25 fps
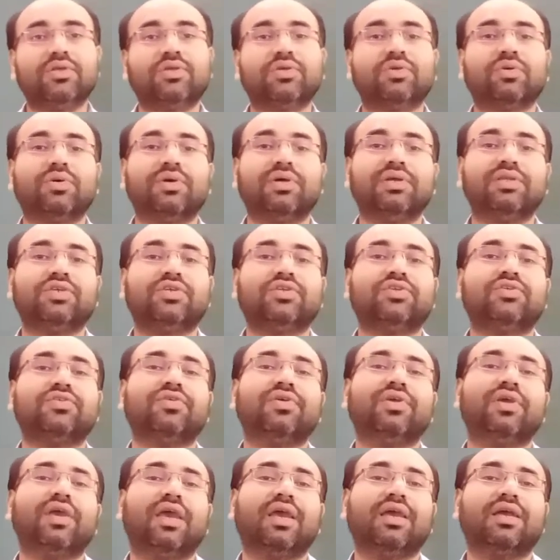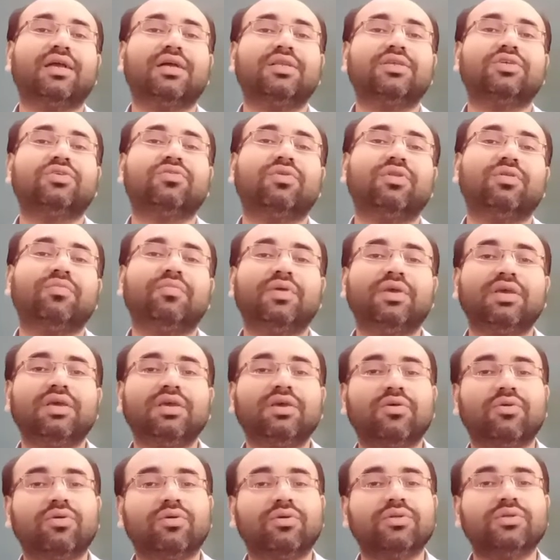so its three angles will
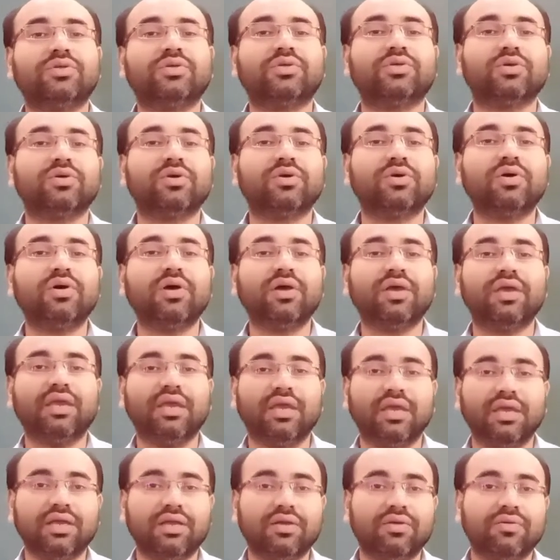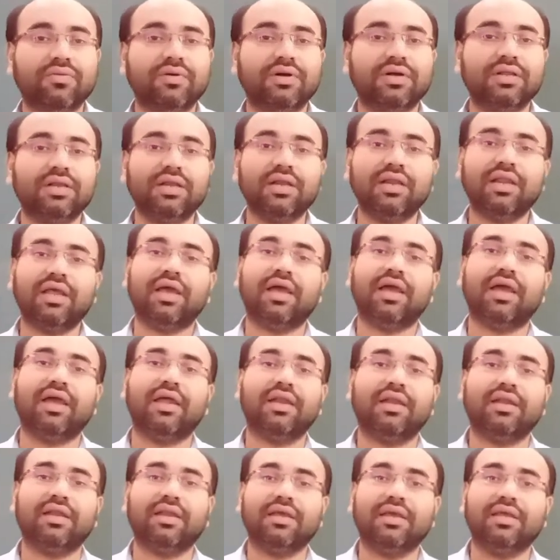be also equal
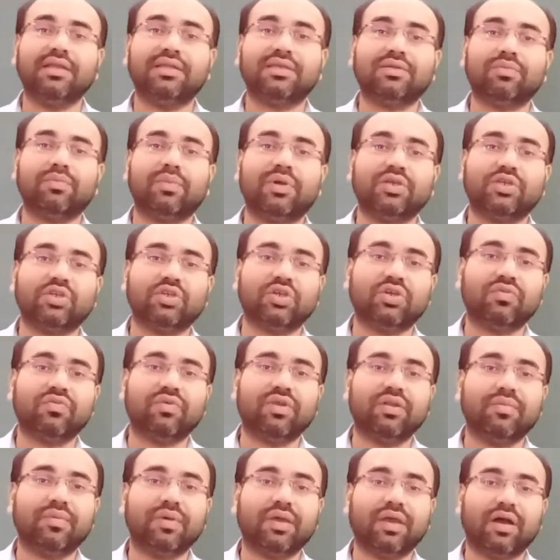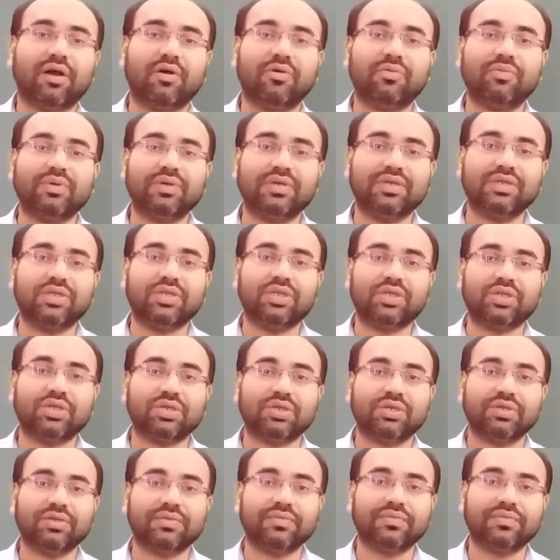and its measure will be how much?